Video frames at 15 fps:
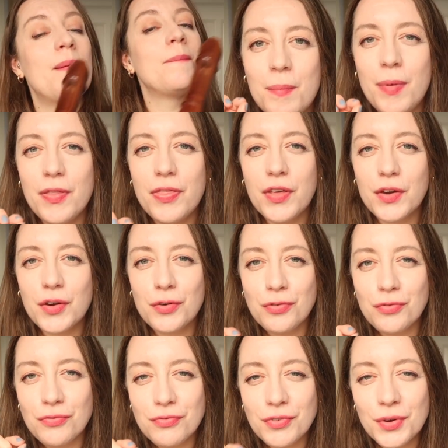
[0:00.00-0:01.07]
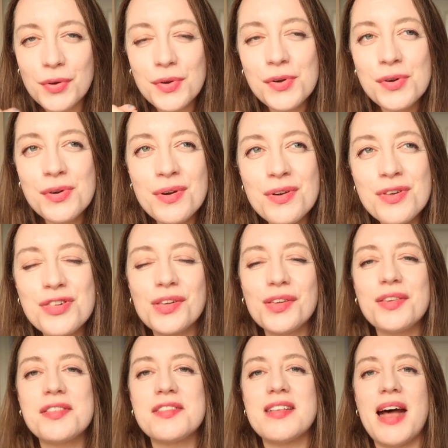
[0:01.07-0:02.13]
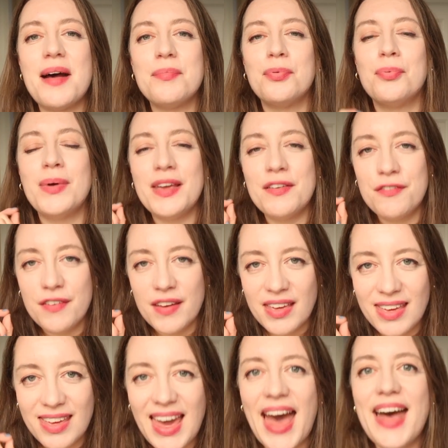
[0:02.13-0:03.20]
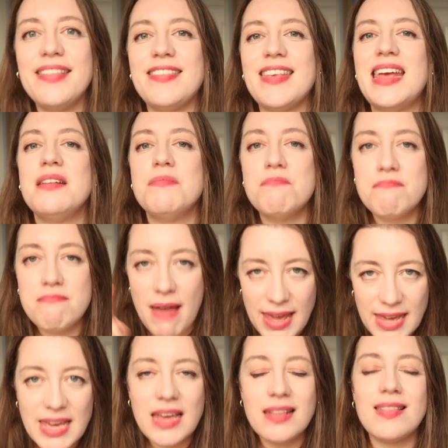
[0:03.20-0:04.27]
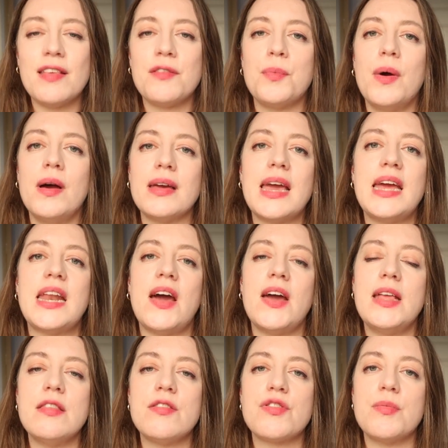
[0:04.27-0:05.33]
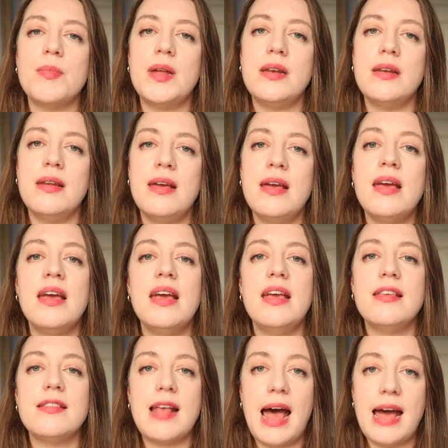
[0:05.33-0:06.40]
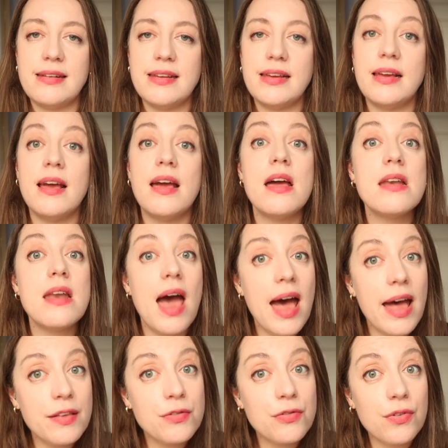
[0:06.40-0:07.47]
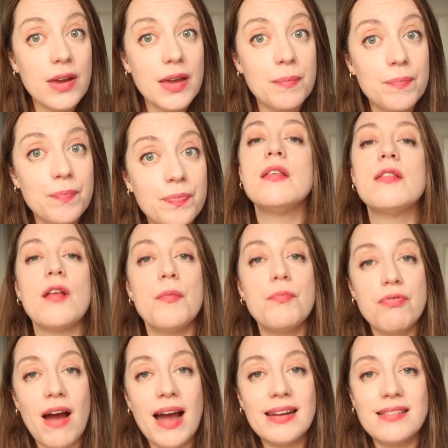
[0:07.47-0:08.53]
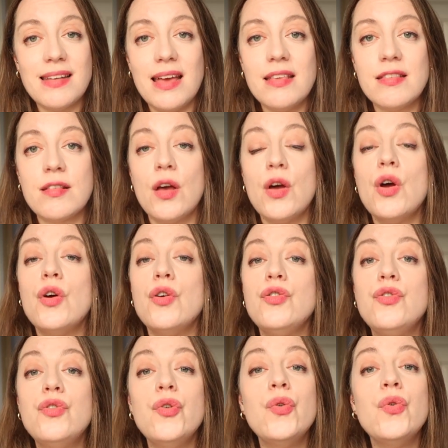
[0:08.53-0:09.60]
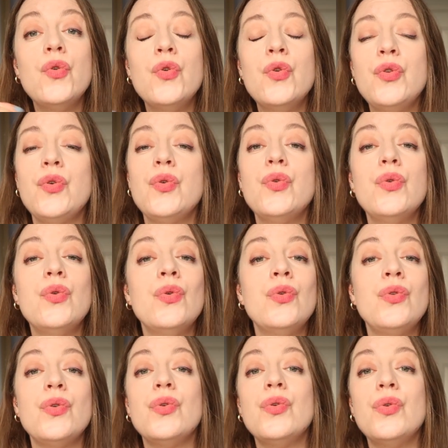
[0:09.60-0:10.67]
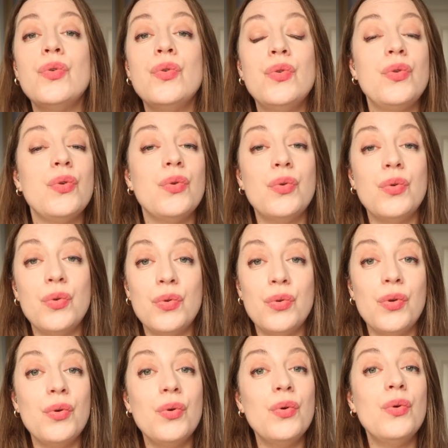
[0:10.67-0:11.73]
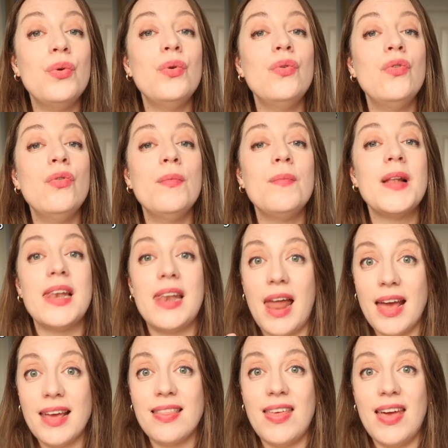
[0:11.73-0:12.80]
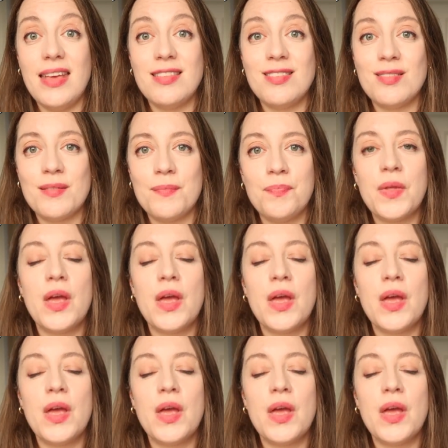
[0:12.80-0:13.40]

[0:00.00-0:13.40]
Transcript: But the crucial step we forget in making this work in our instrument is adding an airstream. So practice do, do, do, do, do, like this.